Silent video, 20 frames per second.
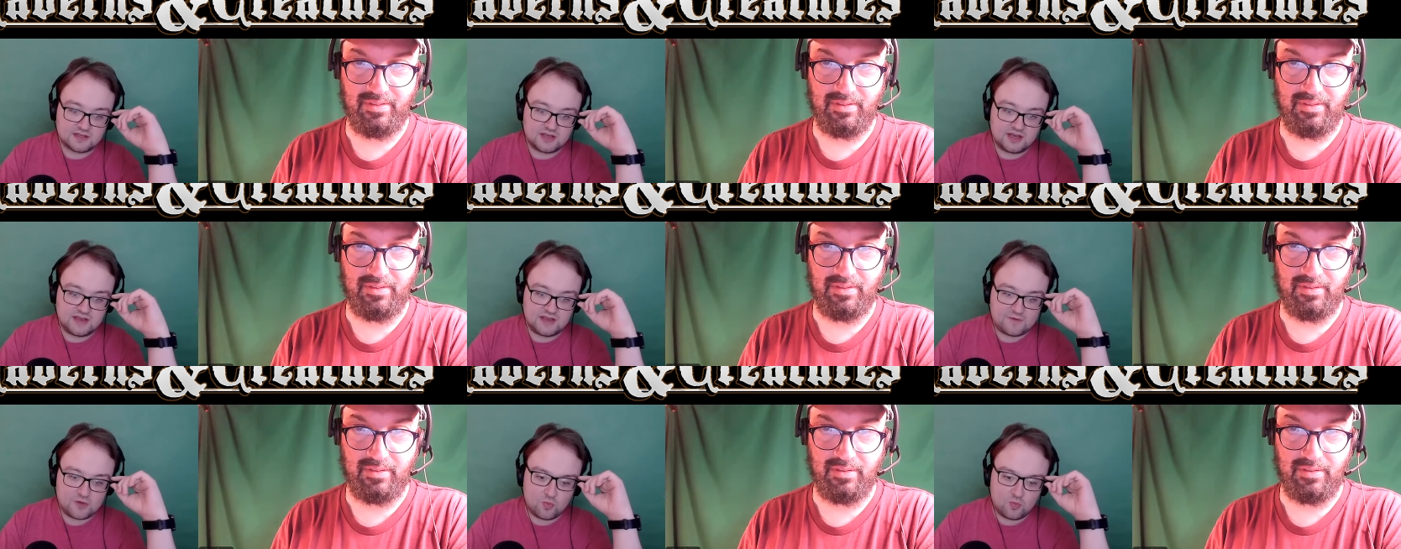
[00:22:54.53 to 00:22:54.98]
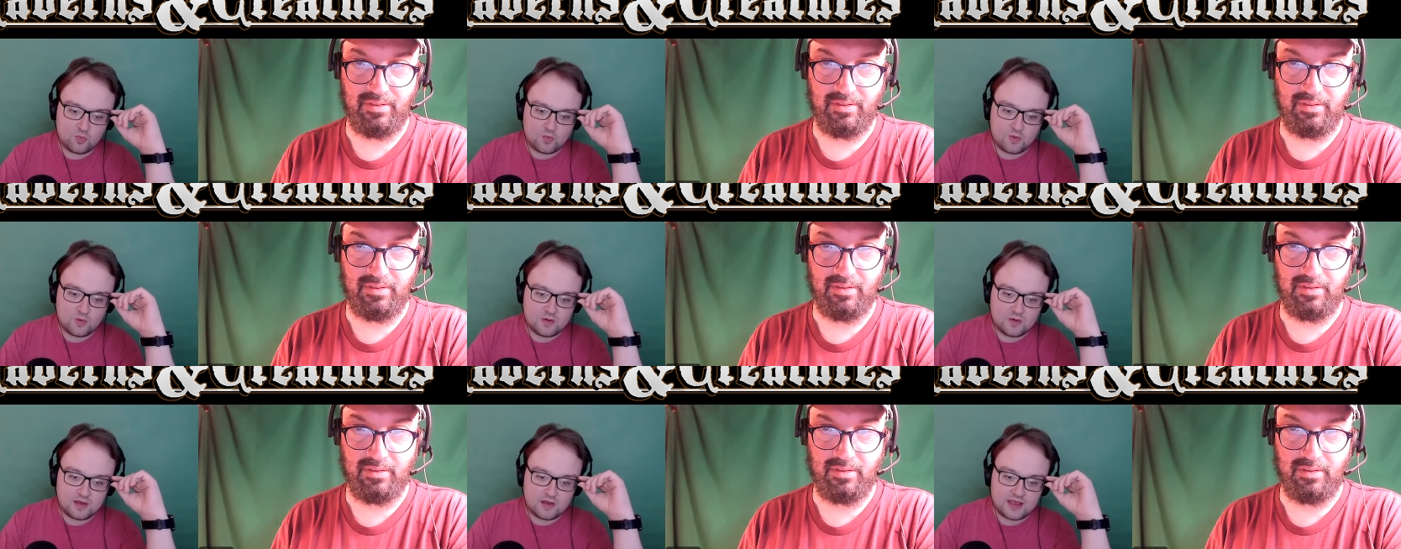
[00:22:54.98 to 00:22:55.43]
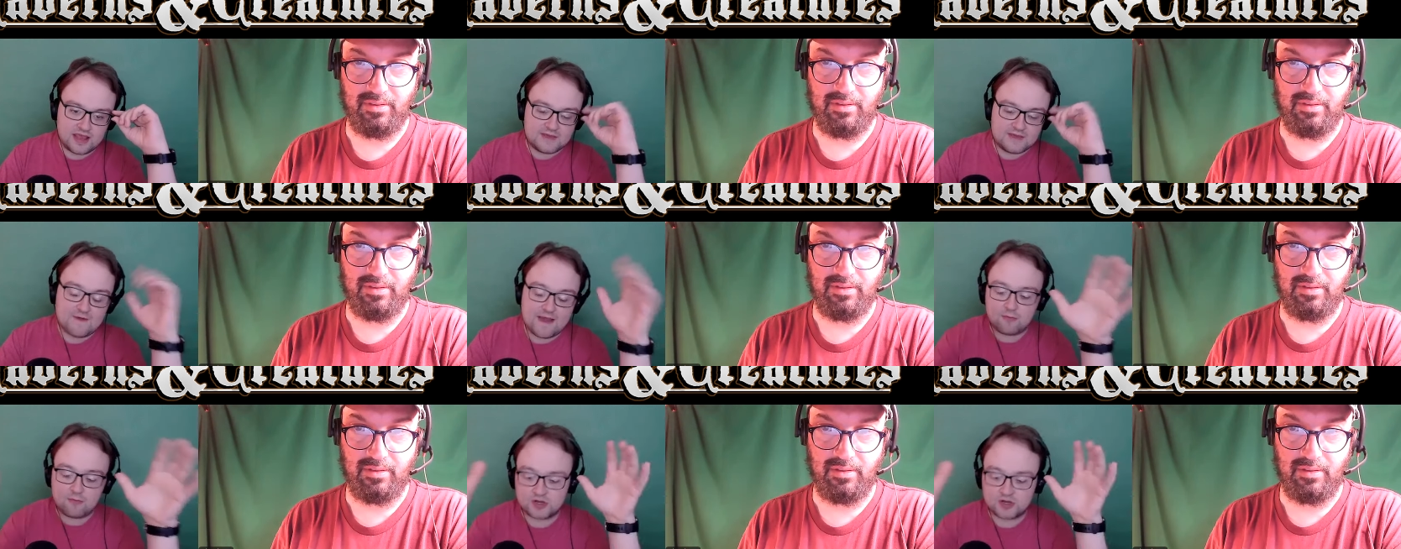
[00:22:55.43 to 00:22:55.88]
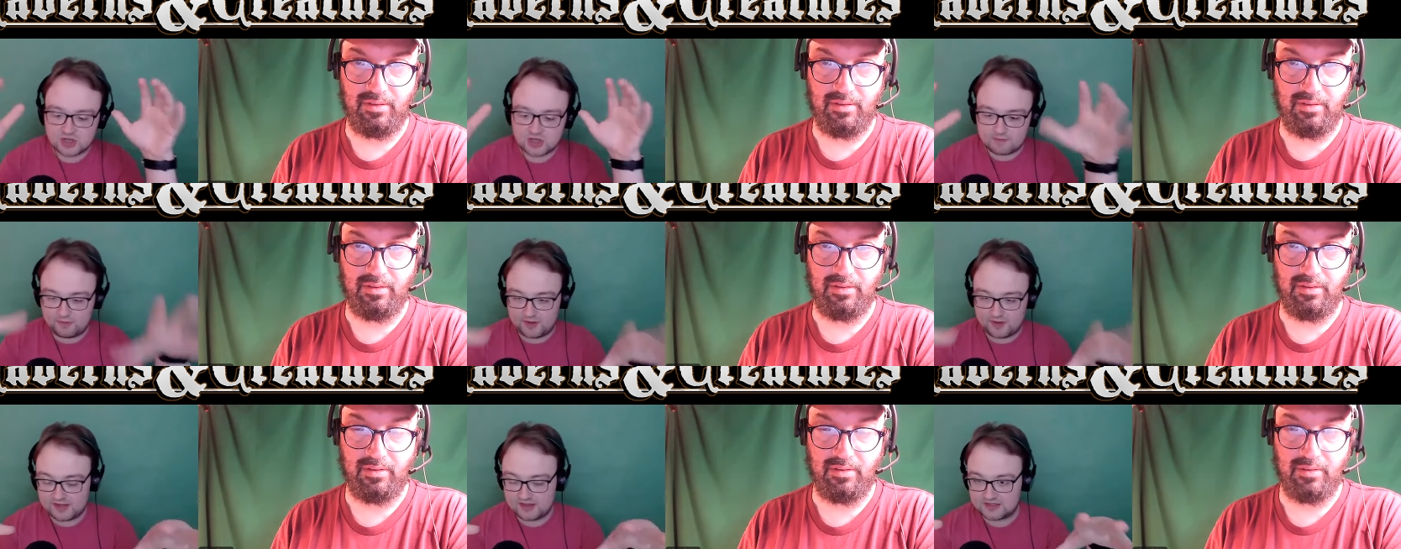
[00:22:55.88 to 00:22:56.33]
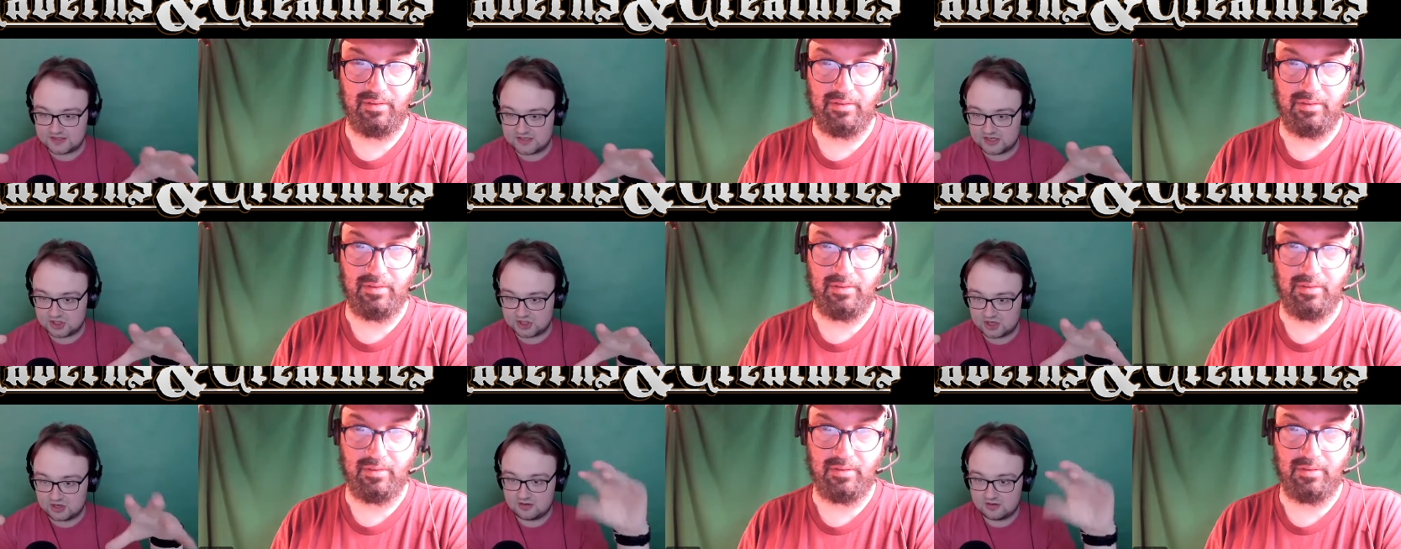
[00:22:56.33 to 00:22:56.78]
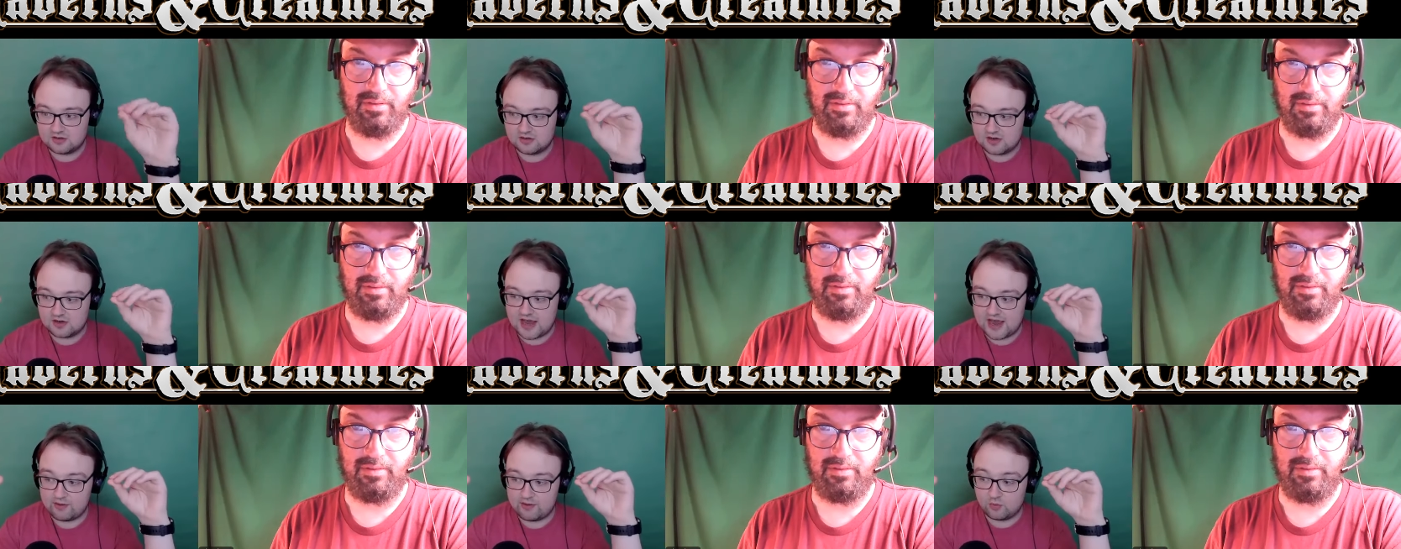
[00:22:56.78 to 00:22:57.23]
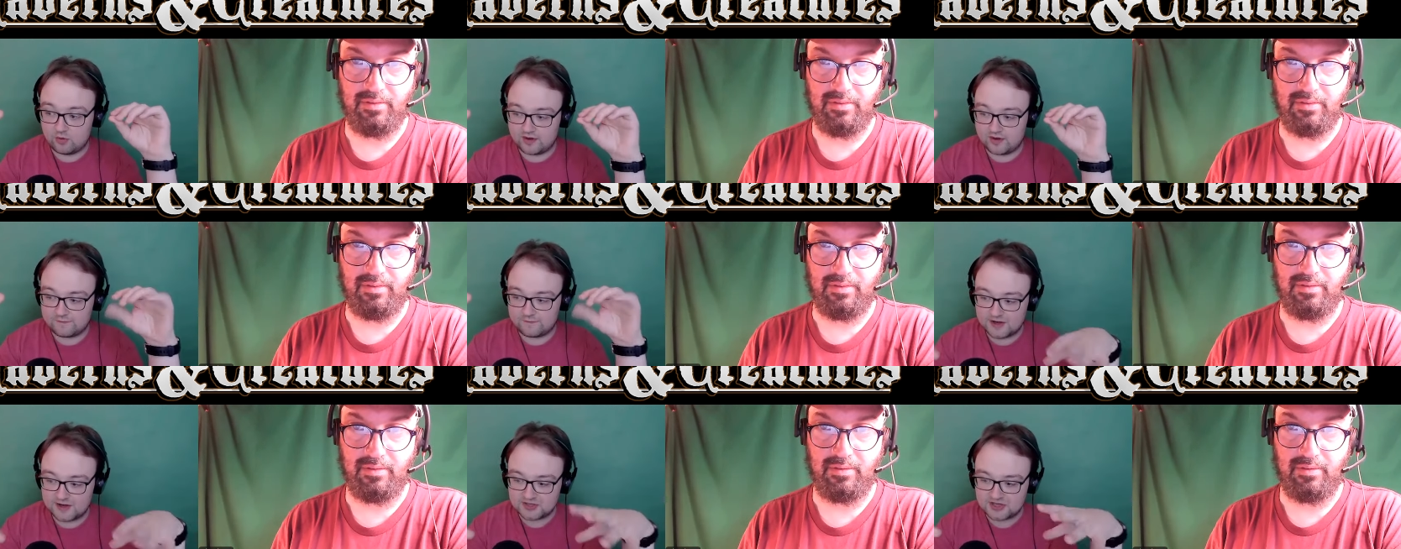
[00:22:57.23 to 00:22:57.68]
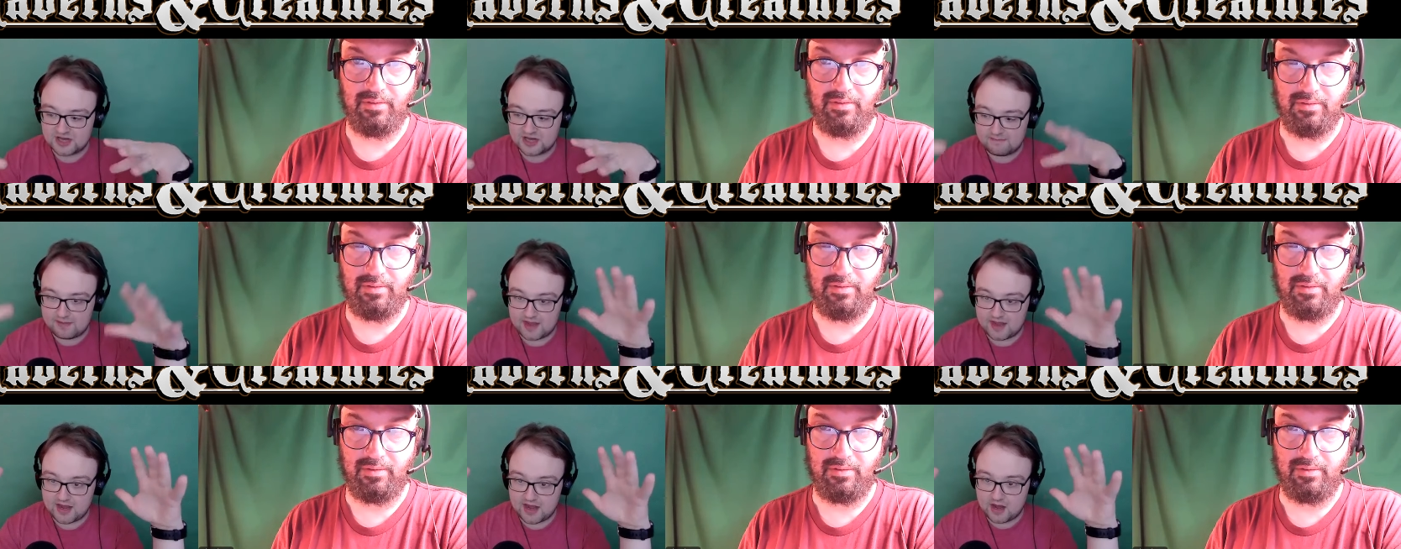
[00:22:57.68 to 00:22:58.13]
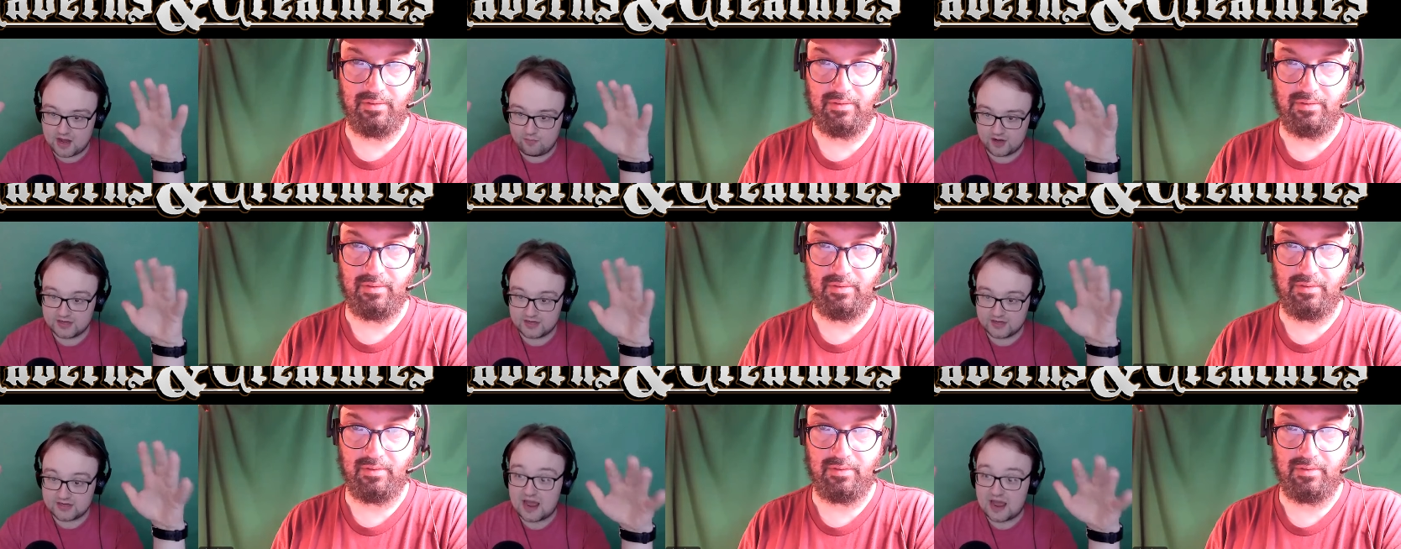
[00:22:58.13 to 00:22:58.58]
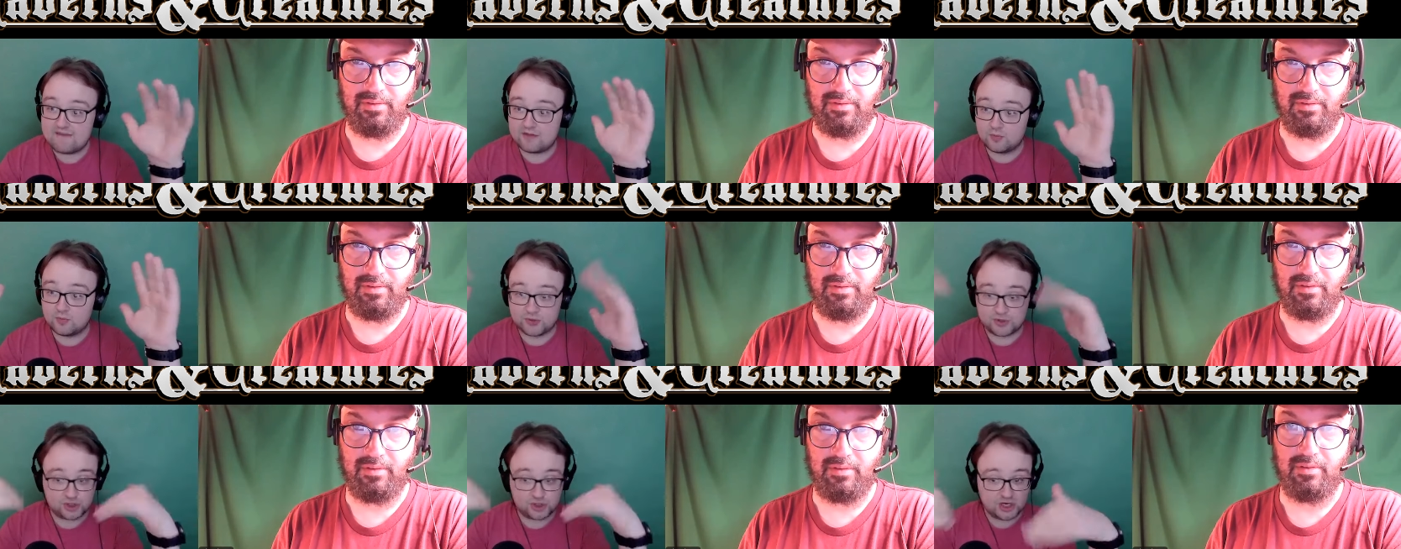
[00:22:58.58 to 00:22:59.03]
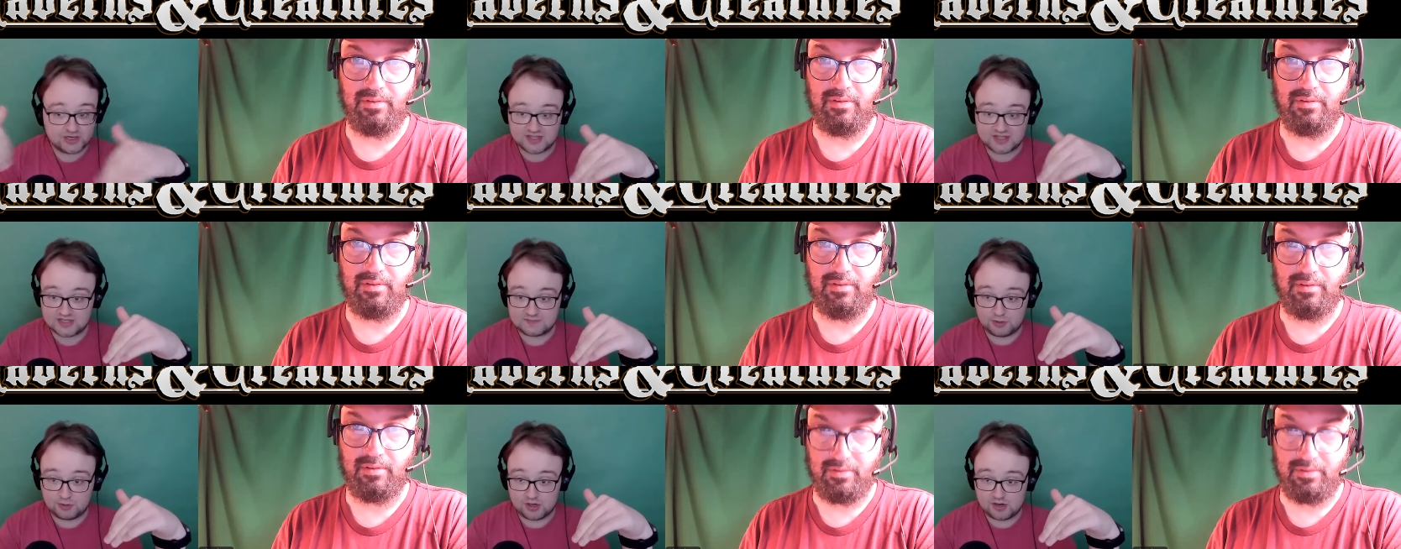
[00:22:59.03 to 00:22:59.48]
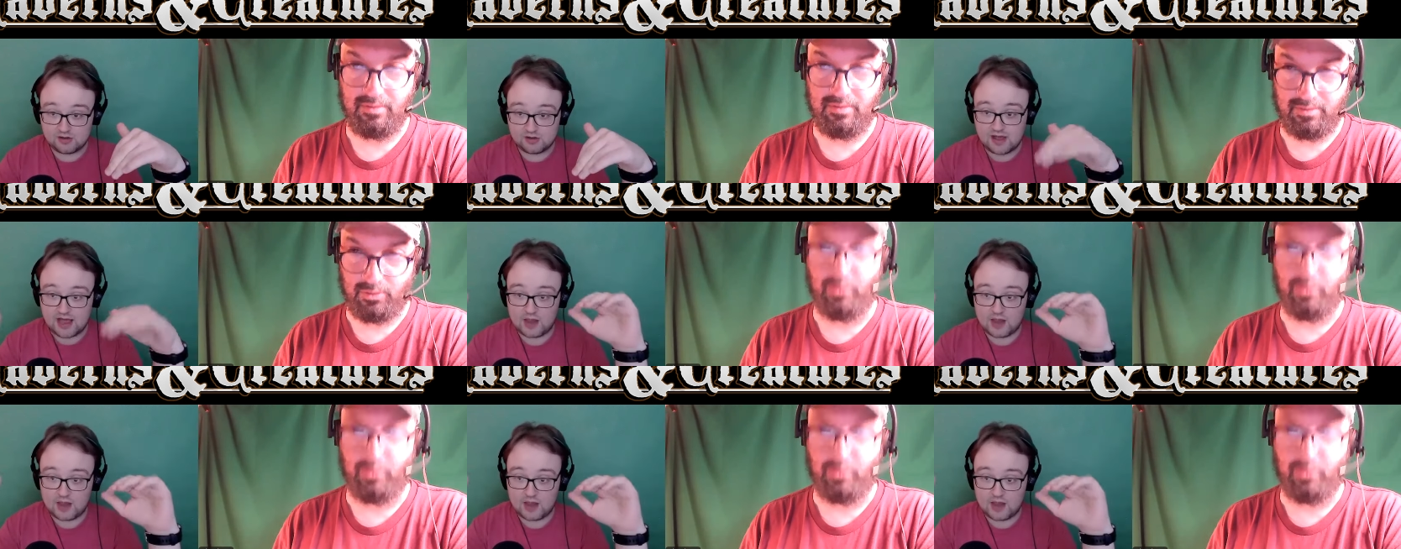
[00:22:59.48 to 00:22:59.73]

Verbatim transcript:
Speaker 1: If you, if I were to start playing this edition, I would want a fresh campaign, and I want to dive in with just this book.